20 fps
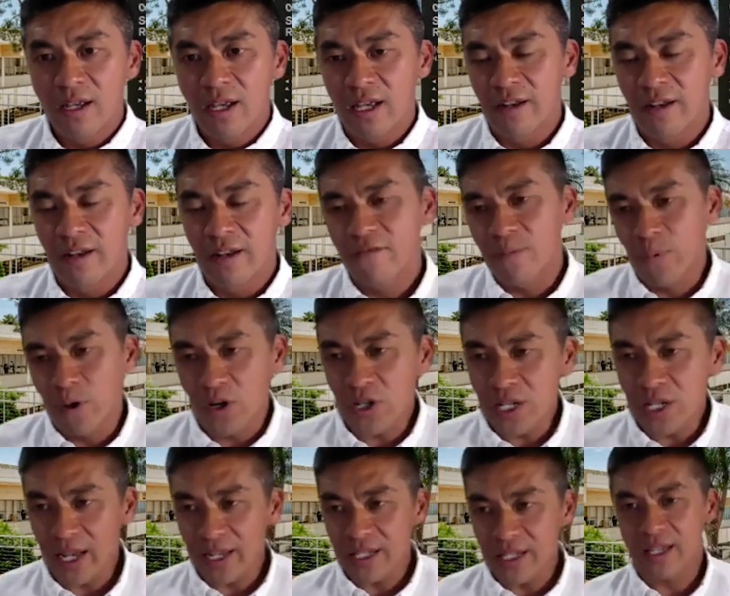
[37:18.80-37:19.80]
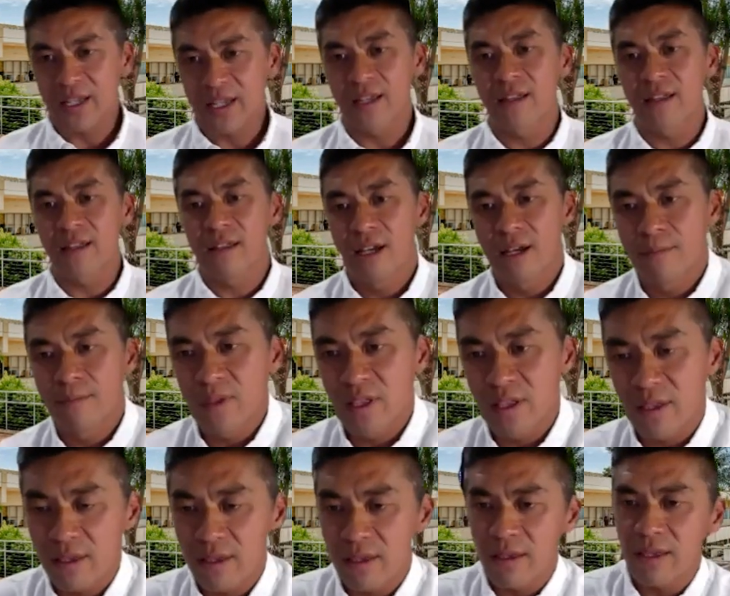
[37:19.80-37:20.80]
And for personalizing
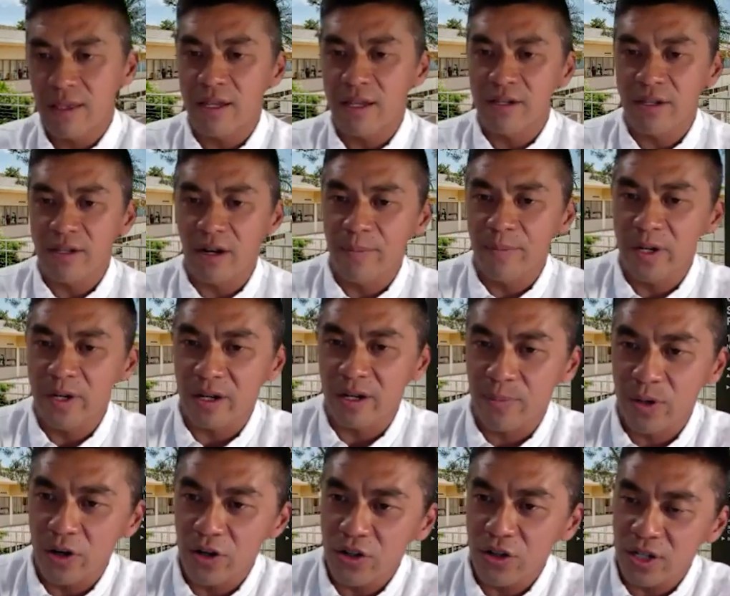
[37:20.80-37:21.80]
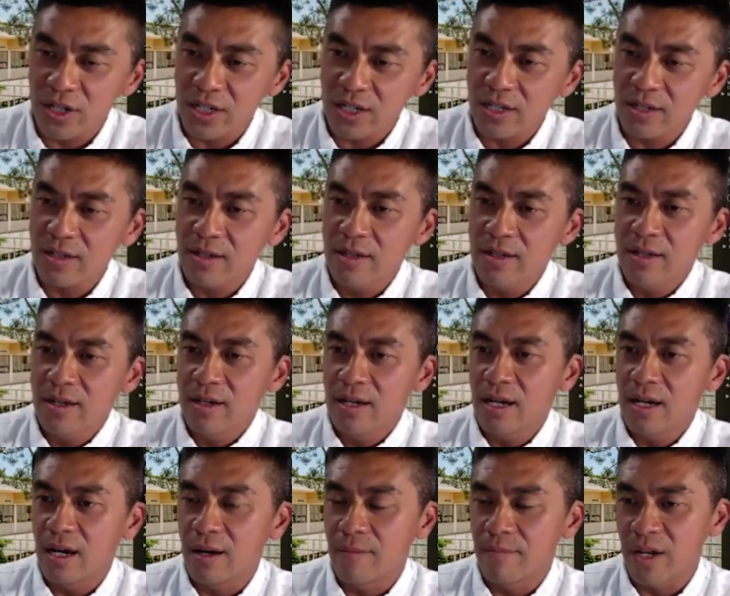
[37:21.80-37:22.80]
um, these therapeutic approaches,
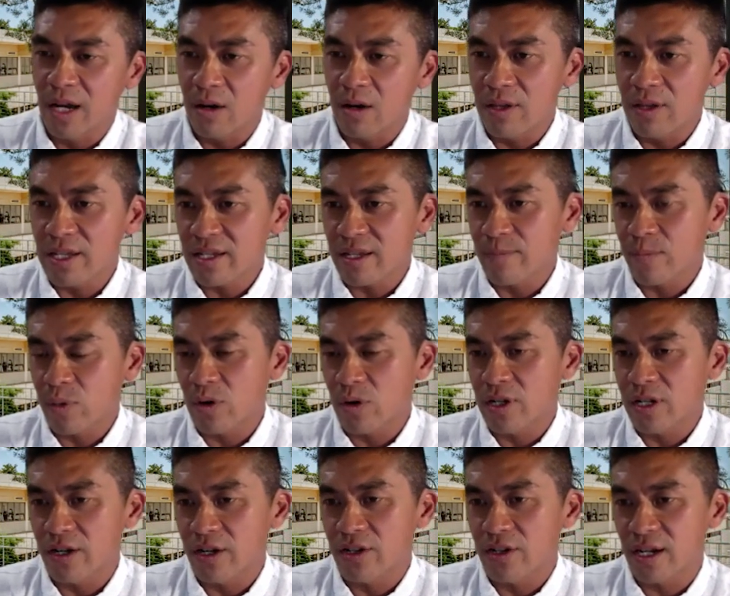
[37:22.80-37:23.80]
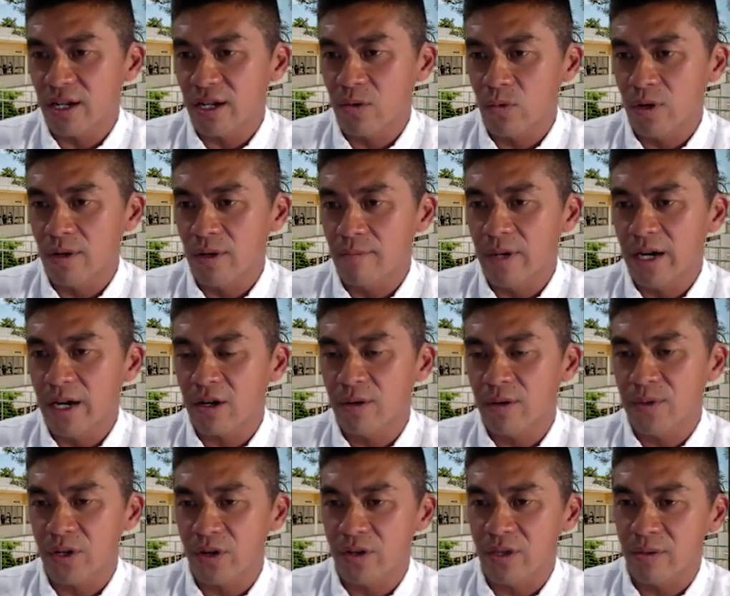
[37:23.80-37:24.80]
um, not only is it important to understand what
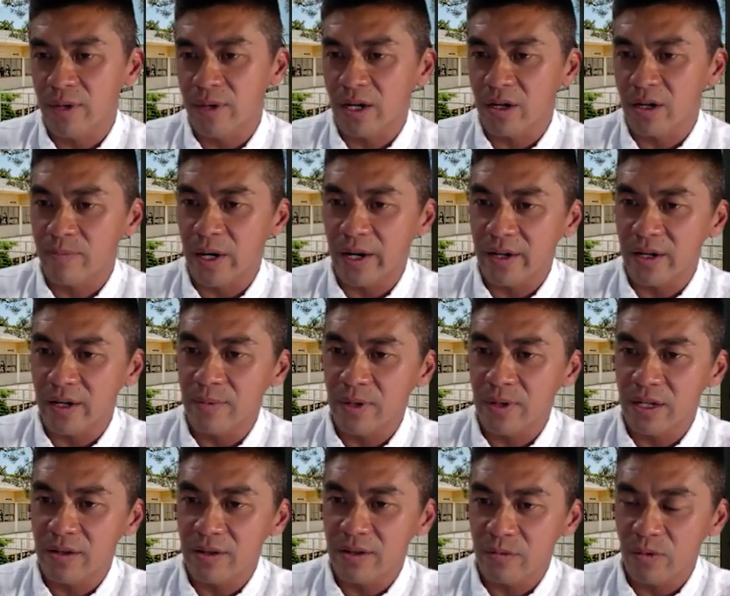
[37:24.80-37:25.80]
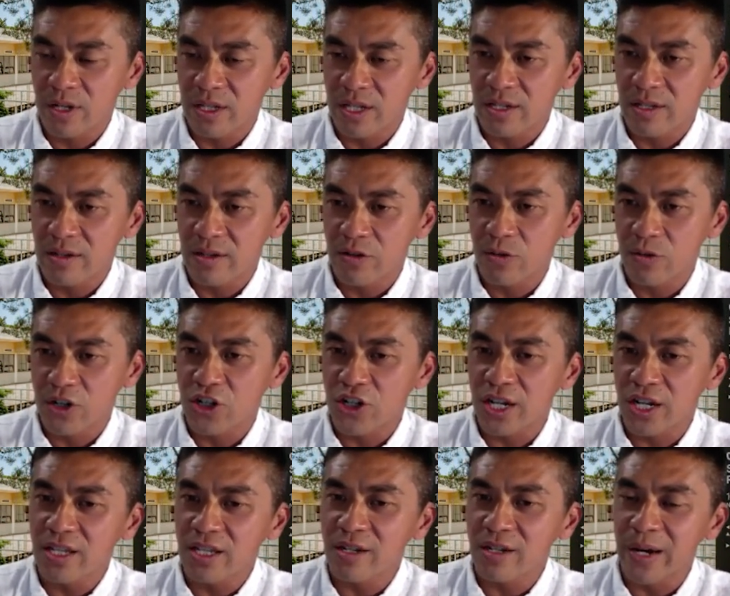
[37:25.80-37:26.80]
microbes are in the microbiota, but what's, what
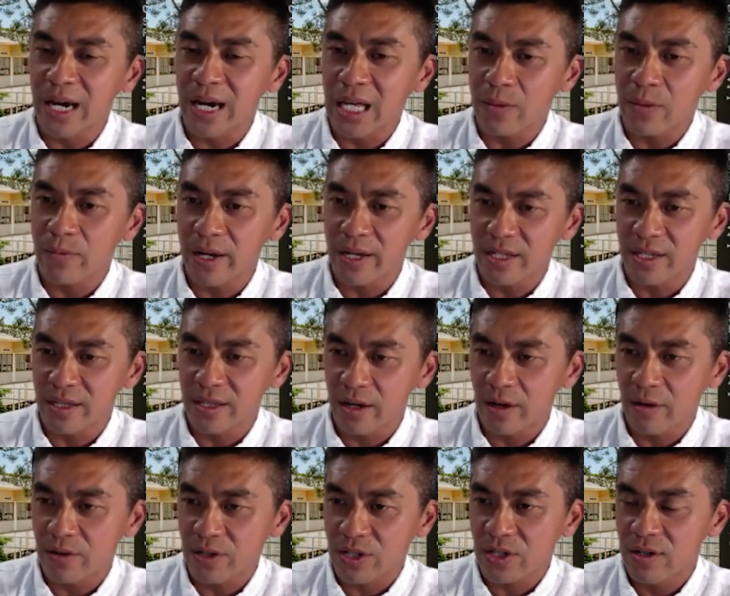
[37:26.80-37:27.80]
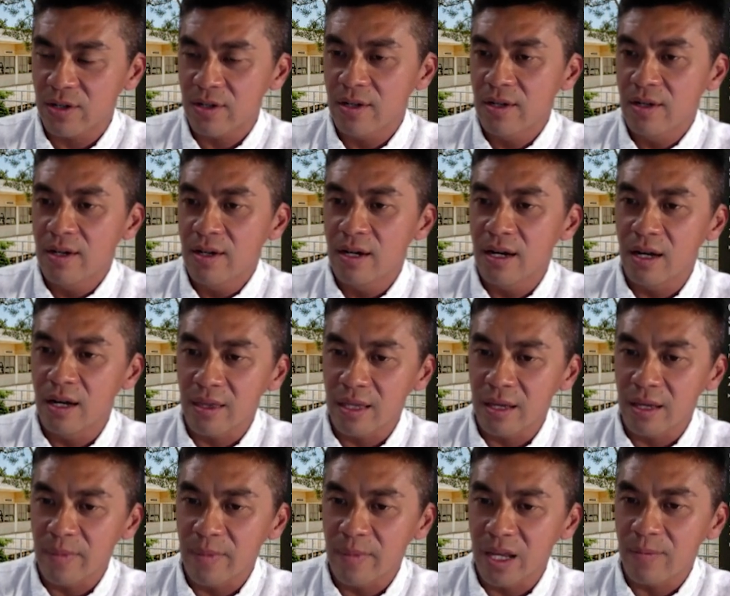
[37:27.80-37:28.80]
genes and pathways in the host uh,
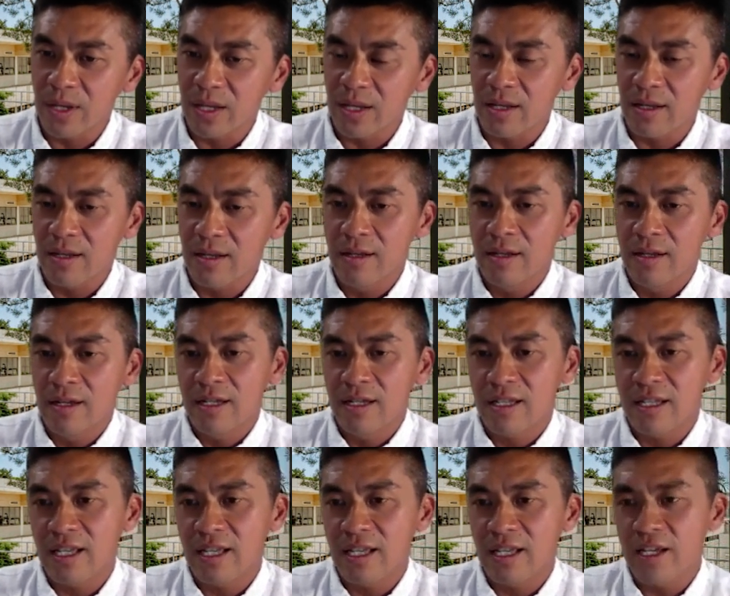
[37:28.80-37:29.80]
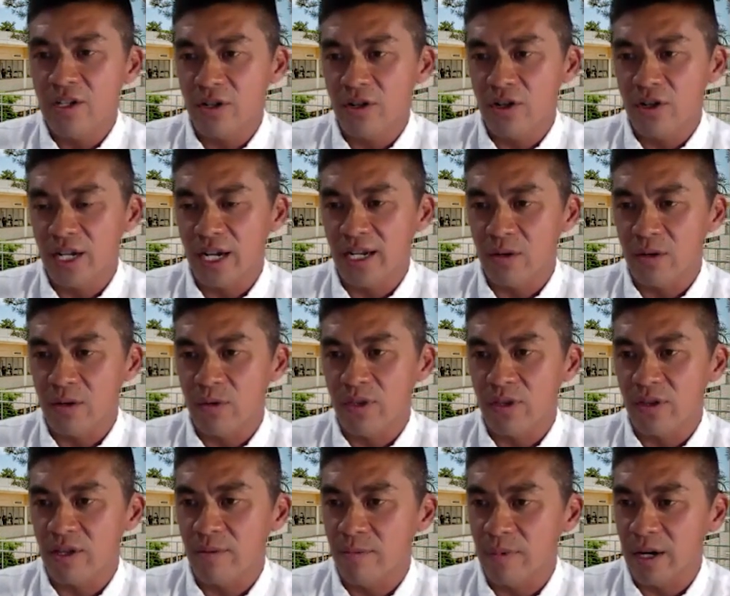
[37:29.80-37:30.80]
that may be key to understanding
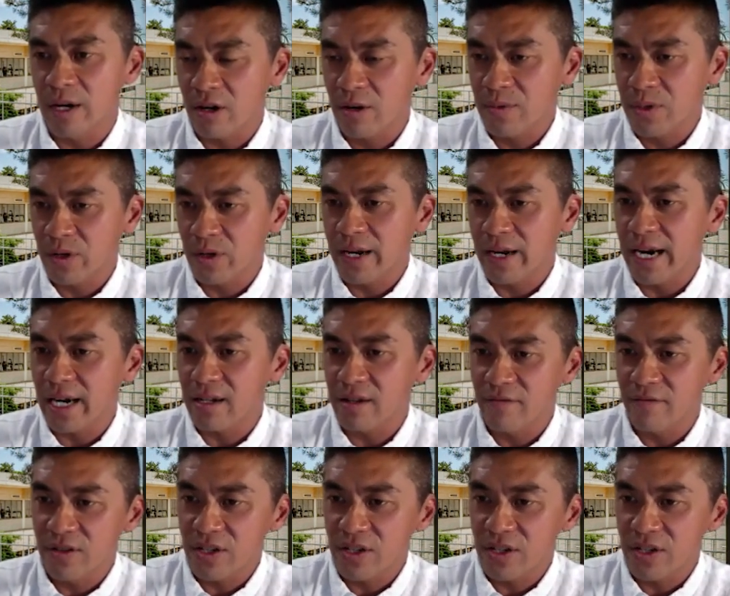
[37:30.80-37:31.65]
whether the microbes are active.